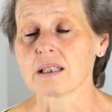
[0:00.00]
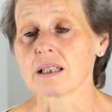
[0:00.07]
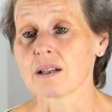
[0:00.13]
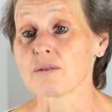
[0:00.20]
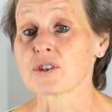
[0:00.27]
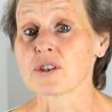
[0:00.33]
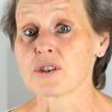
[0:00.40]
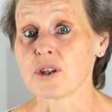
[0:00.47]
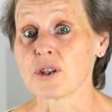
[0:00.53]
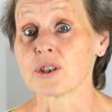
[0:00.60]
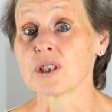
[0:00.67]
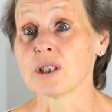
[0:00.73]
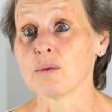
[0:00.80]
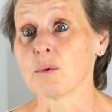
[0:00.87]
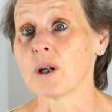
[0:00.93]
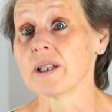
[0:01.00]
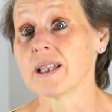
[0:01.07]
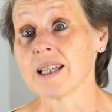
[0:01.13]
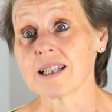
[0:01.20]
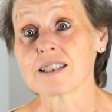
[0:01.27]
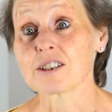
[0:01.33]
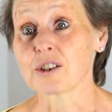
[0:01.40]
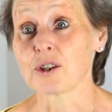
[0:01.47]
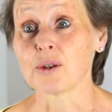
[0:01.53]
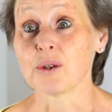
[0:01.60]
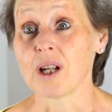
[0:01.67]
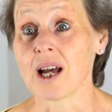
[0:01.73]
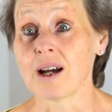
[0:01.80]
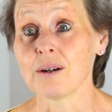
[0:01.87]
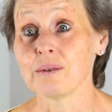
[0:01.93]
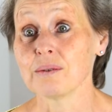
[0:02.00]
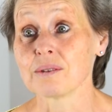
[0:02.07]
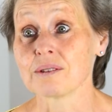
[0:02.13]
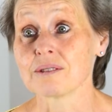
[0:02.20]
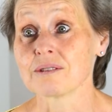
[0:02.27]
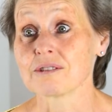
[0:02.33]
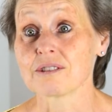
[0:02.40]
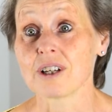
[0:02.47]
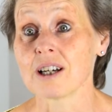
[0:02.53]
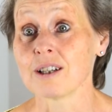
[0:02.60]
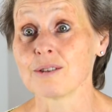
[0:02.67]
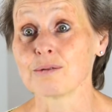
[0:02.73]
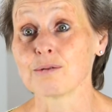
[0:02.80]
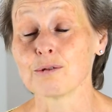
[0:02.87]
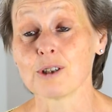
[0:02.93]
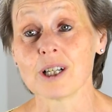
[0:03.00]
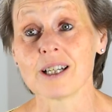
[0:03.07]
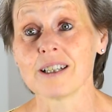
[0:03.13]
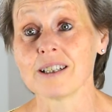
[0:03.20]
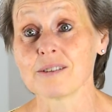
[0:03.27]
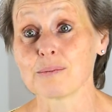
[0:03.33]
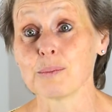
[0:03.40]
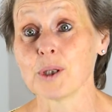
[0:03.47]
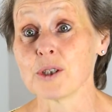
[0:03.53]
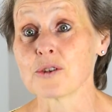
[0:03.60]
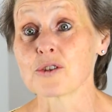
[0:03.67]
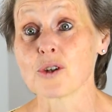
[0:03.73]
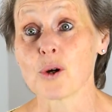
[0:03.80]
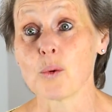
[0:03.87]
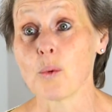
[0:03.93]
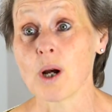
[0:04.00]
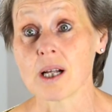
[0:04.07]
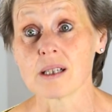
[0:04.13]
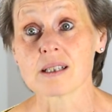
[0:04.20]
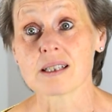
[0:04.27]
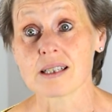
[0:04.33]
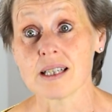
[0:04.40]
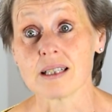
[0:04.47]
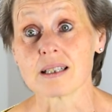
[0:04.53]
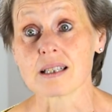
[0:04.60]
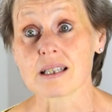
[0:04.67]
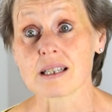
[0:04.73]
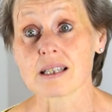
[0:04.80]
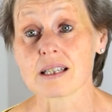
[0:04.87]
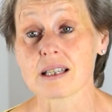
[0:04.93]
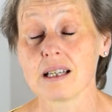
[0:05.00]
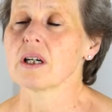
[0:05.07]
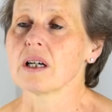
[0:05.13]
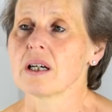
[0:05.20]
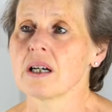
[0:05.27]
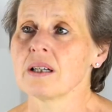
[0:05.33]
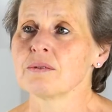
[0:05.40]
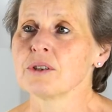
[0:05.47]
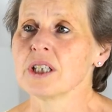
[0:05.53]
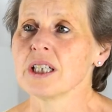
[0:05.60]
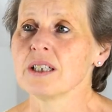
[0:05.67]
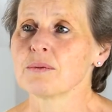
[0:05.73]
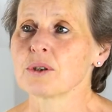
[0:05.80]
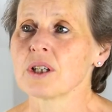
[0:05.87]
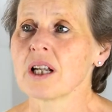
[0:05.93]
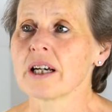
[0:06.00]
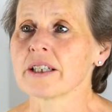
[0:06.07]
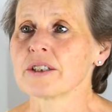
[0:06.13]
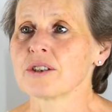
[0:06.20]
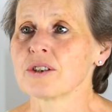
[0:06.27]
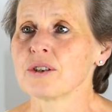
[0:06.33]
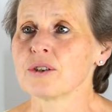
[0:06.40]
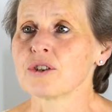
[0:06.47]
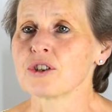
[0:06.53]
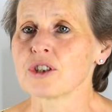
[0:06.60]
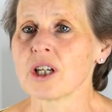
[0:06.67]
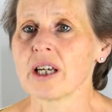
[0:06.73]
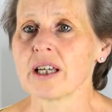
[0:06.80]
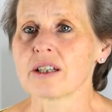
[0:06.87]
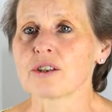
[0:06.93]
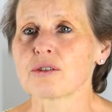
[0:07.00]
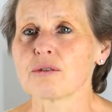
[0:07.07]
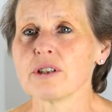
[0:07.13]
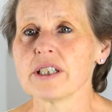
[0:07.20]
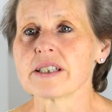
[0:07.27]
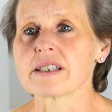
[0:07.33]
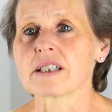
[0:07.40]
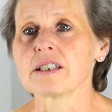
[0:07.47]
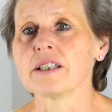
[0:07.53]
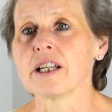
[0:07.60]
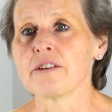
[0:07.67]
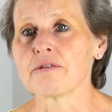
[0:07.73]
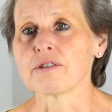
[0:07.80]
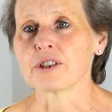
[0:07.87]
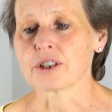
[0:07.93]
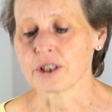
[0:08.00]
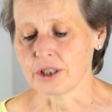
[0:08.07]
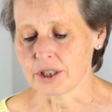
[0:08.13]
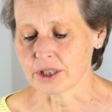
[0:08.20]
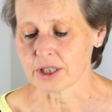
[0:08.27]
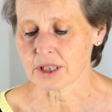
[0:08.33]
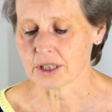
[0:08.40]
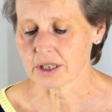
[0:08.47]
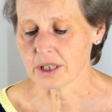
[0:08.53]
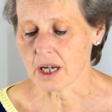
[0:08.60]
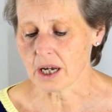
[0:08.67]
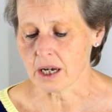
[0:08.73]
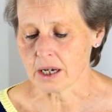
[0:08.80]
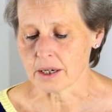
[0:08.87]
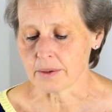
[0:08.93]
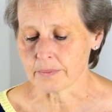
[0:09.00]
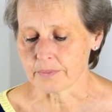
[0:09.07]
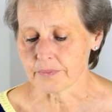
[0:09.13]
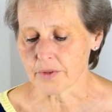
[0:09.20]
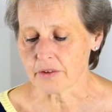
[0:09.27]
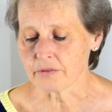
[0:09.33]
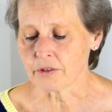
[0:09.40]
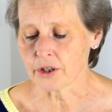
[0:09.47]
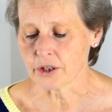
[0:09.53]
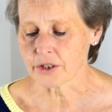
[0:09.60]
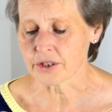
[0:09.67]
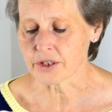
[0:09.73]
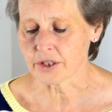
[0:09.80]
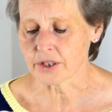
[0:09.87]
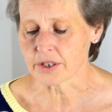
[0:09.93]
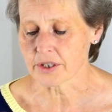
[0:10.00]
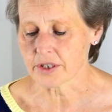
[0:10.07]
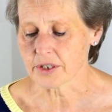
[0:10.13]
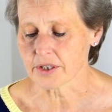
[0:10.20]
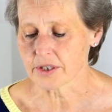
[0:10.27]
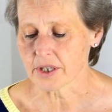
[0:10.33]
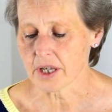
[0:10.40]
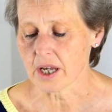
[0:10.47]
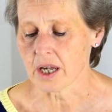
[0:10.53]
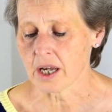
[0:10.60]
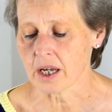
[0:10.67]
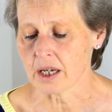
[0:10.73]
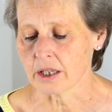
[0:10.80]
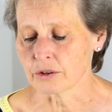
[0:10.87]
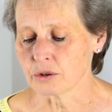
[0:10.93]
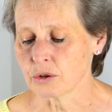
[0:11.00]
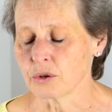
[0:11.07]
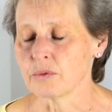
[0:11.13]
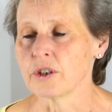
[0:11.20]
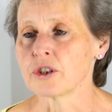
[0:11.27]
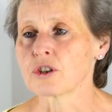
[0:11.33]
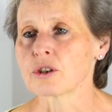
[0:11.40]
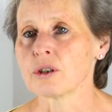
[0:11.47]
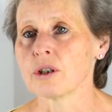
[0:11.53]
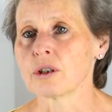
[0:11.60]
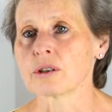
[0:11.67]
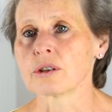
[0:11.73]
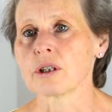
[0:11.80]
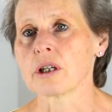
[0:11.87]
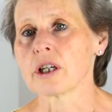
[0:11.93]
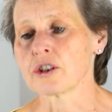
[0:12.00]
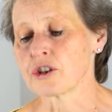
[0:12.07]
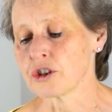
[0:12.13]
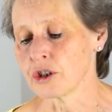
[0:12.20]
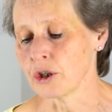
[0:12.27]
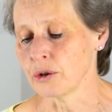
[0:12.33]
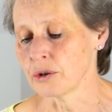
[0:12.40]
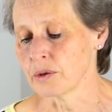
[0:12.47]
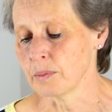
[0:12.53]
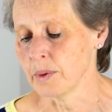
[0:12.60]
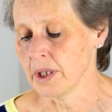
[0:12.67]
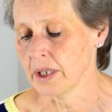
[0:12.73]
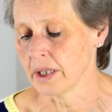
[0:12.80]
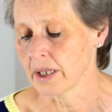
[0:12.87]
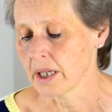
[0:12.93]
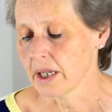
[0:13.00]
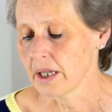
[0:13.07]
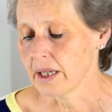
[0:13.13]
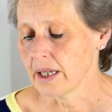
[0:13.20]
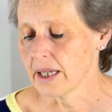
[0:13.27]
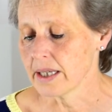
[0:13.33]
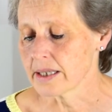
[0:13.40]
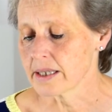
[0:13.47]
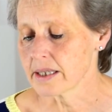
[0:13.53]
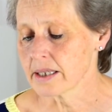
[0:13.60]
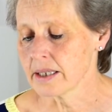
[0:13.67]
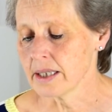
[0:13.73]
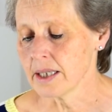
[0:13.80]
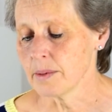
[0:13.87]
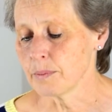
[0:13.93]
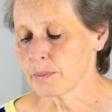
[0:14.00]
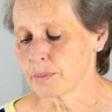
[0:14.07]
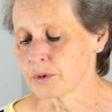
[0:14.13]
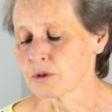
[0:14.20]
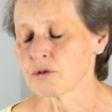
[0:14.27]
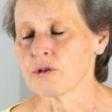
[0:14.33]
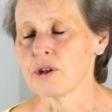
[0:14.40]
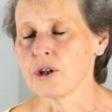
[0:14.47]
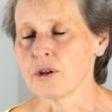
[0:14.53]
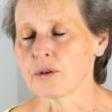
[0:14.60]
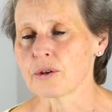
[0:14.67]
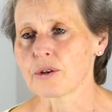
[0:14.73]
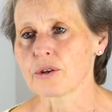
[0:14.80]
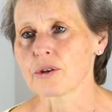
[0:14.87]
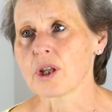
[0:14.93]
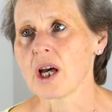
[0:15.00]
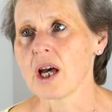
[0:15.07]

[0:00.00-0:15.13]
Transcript: that was 31 years ago now and I've really been so well since. I really would like to share three significant um, verses uh, through which God has showed me his deep truth